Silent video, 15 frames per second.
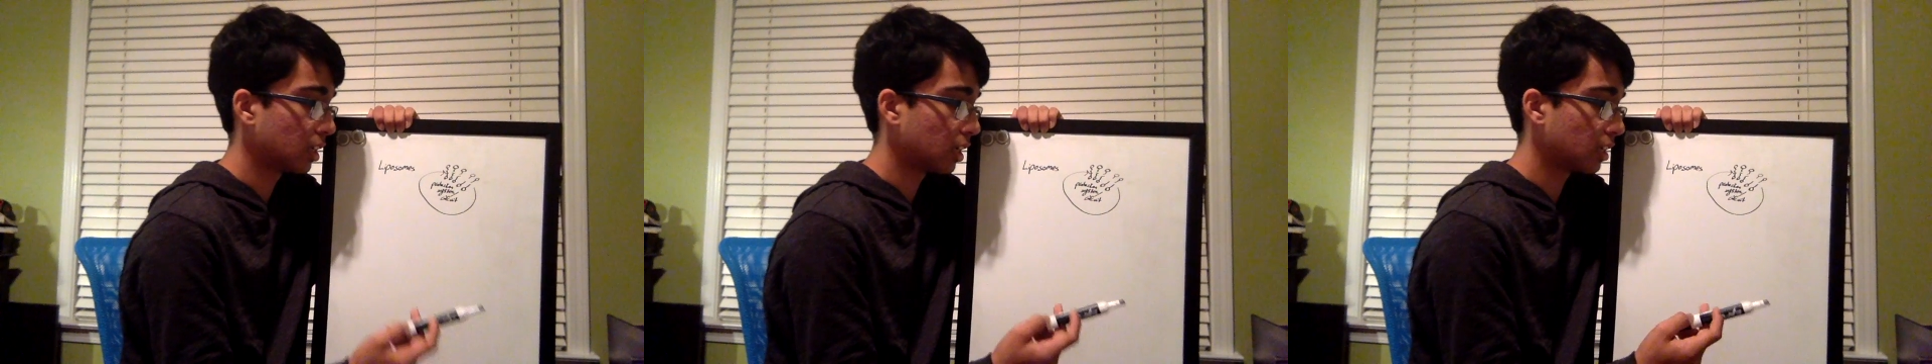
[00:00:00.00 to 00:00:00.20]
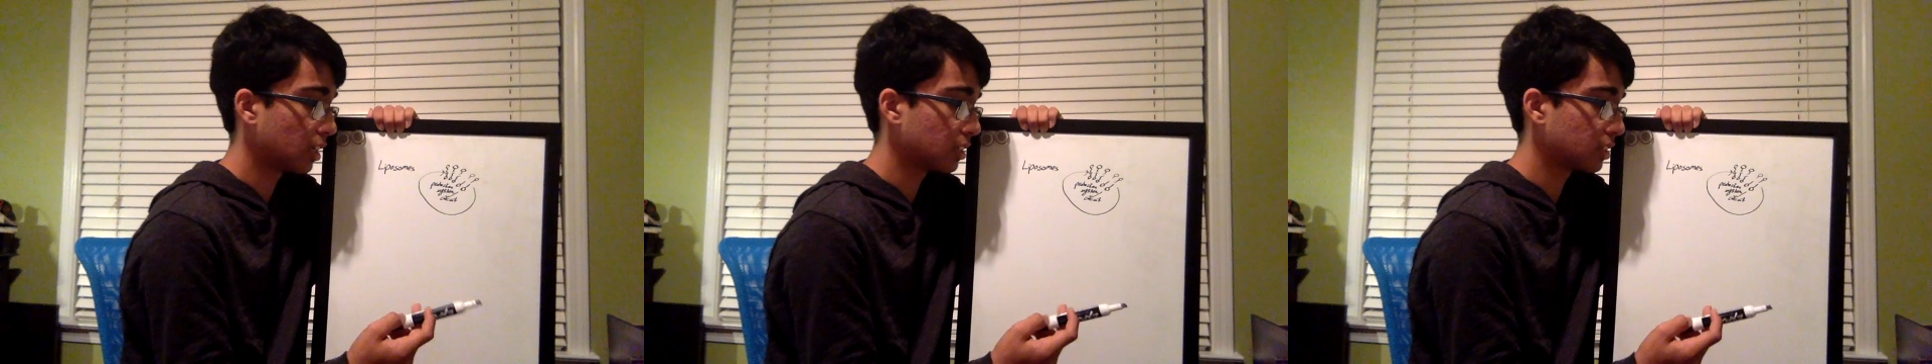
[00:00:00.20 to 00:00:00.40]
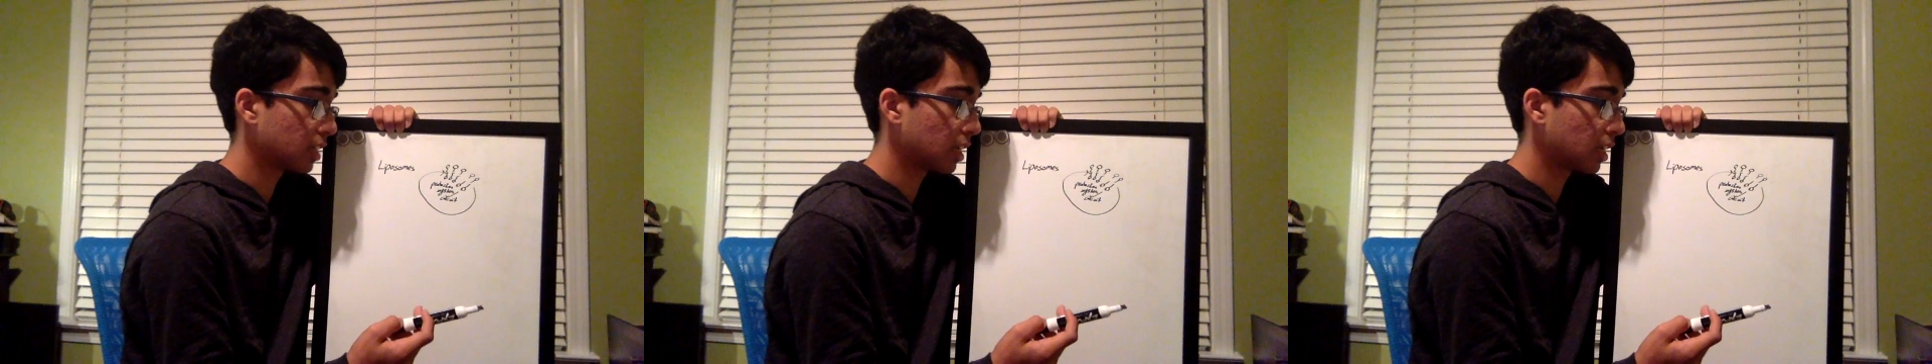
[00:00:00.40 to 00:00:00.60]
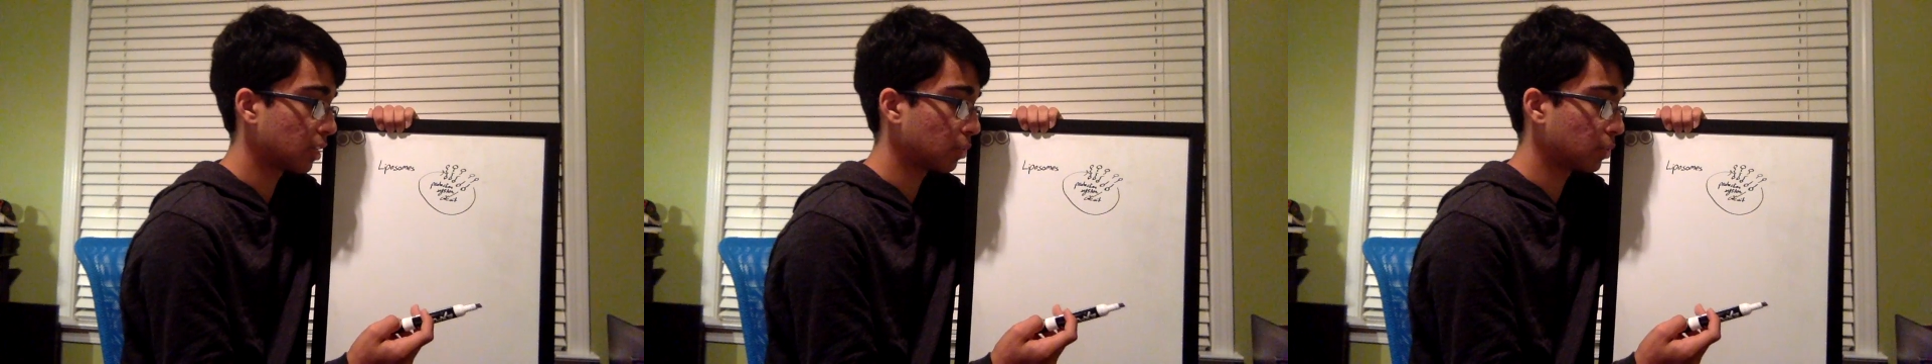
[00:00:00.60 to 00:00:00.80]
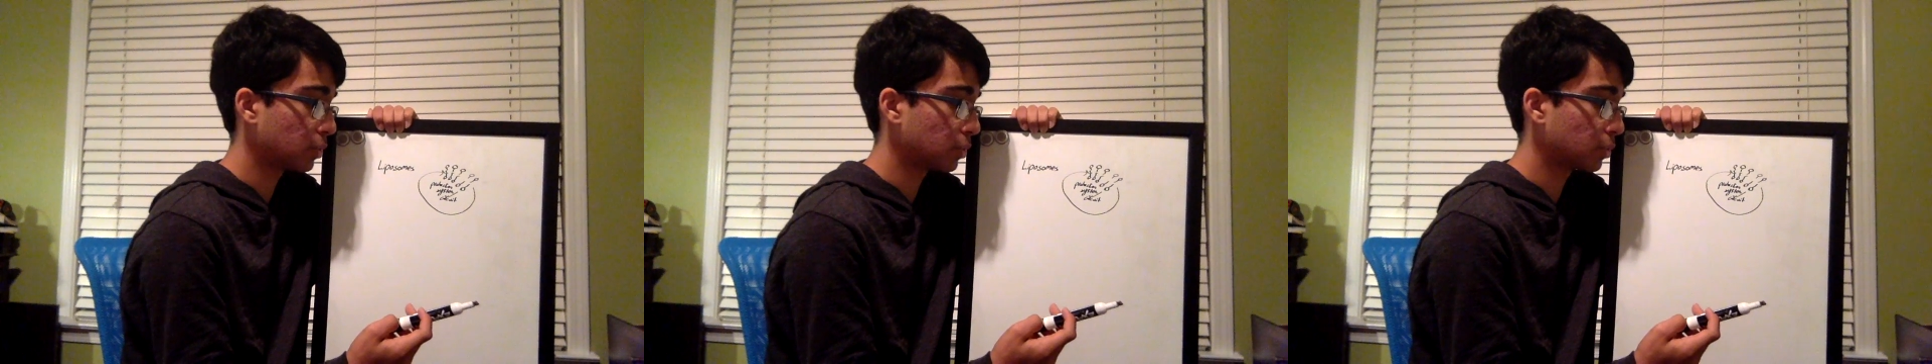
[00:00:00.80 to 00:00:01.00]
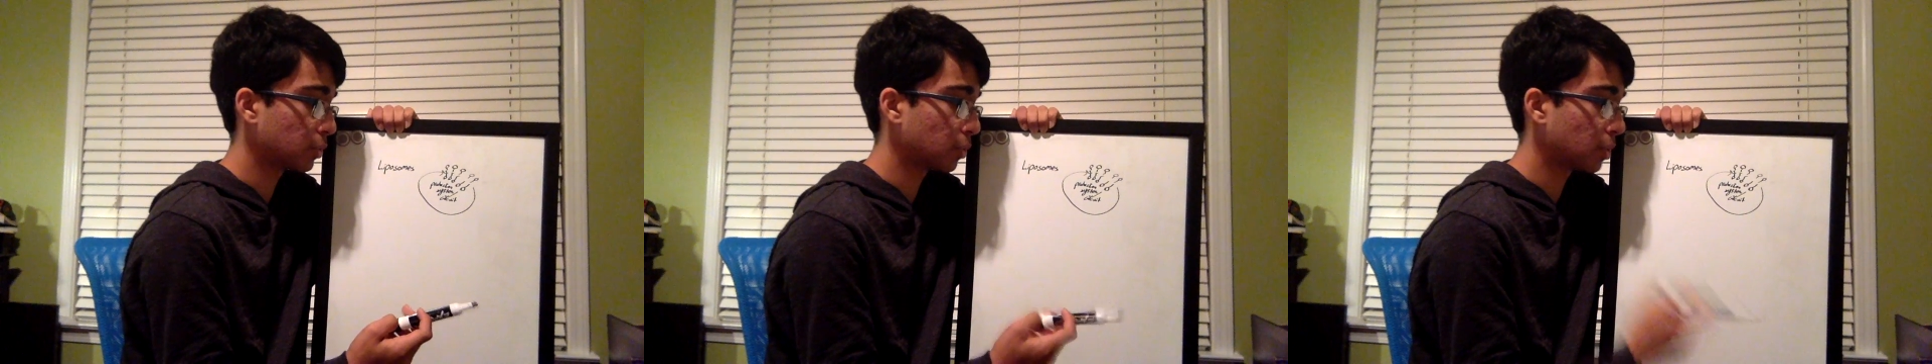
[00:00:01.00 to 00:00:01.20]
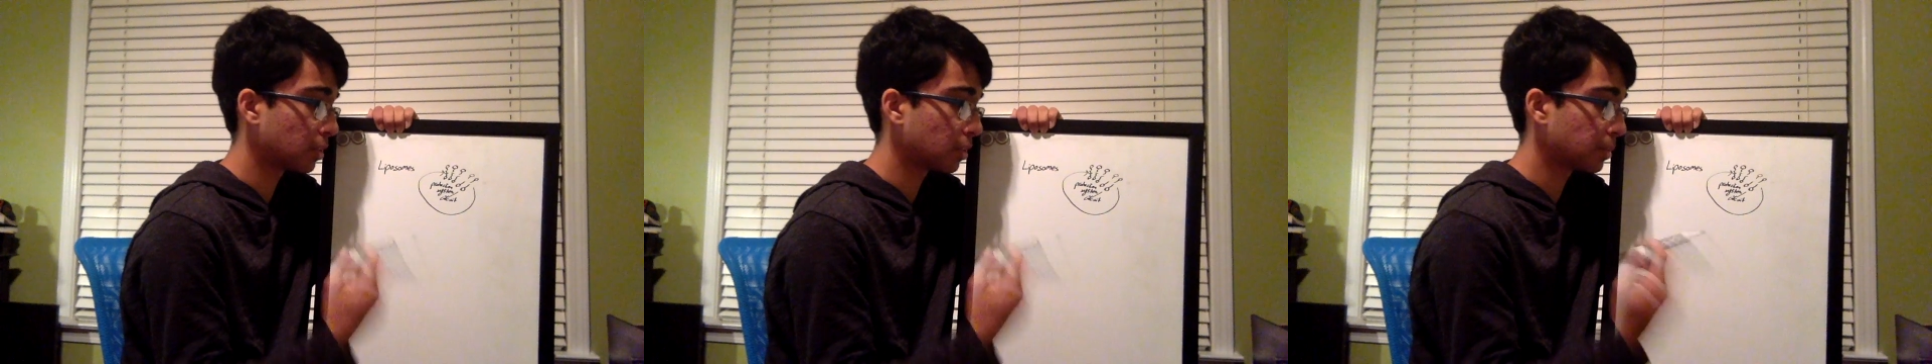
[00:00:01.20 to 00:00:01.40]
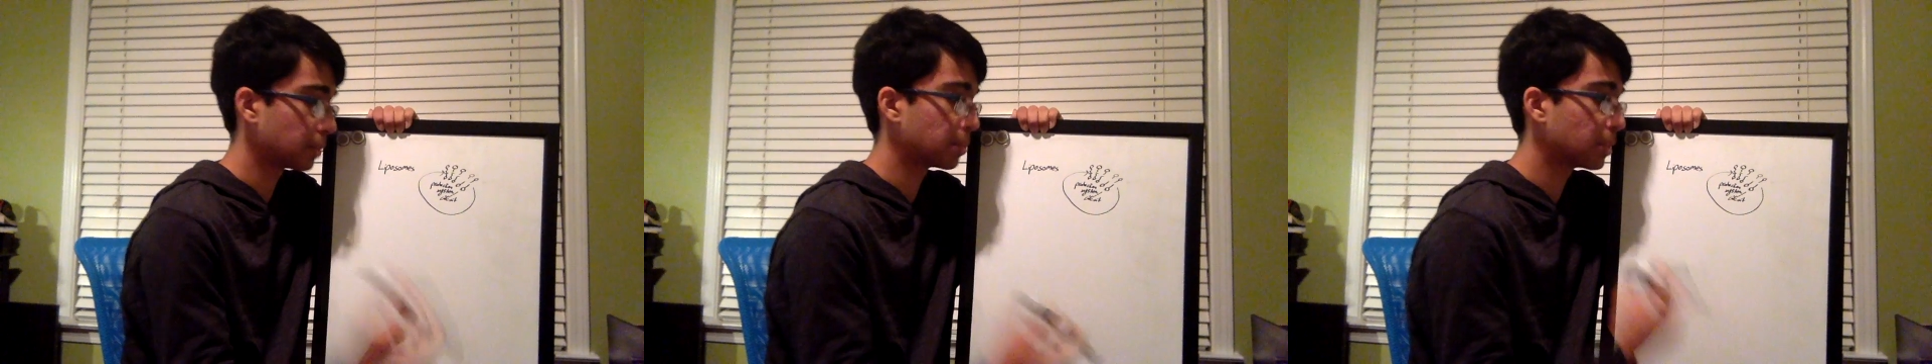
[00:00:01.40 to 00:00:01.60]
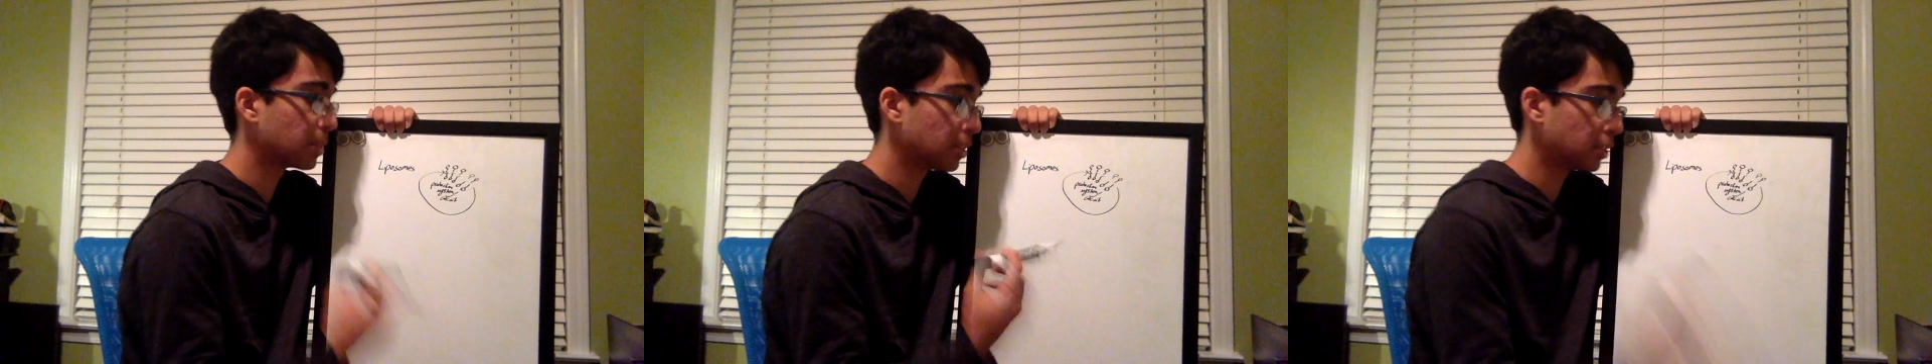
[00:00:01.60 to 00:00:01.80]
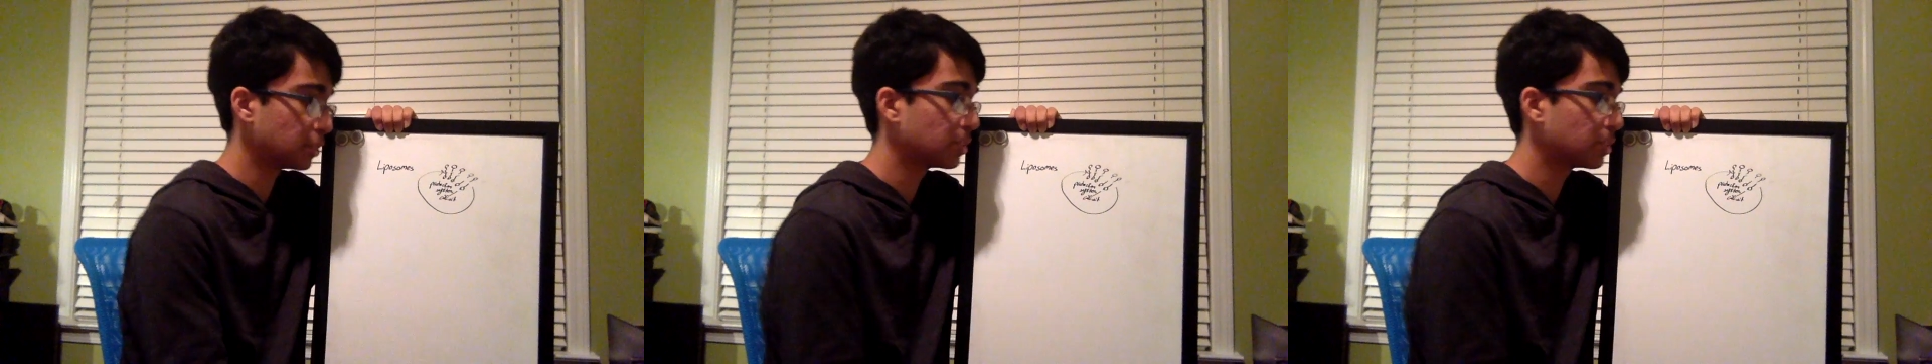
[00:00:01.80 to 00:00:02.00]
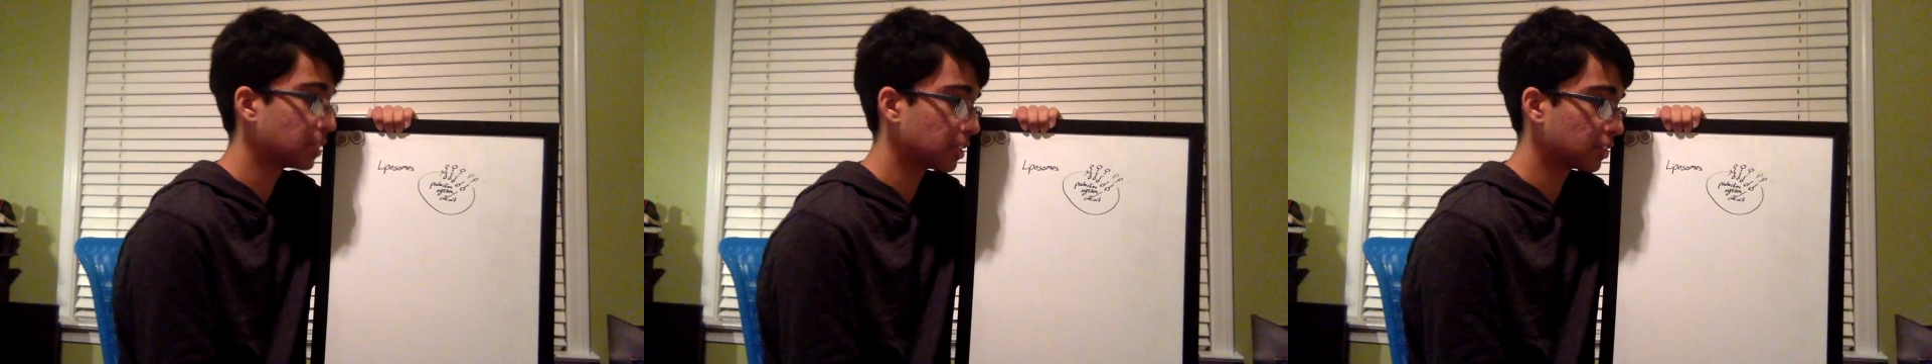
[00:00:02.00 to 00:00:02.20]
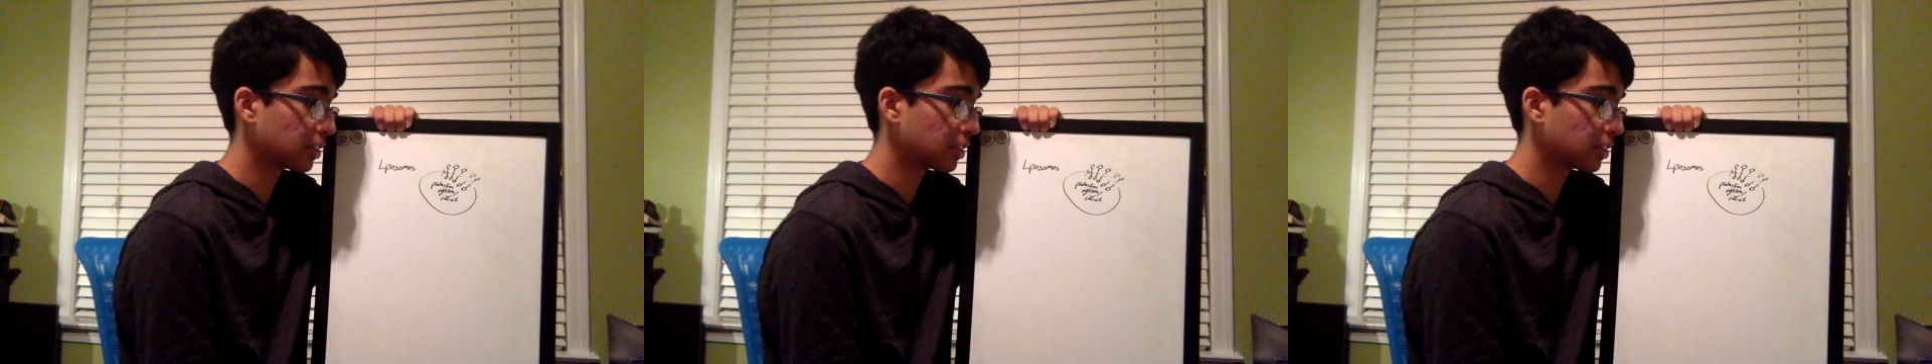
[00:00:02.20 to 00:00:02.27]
a cell, which we want to be producing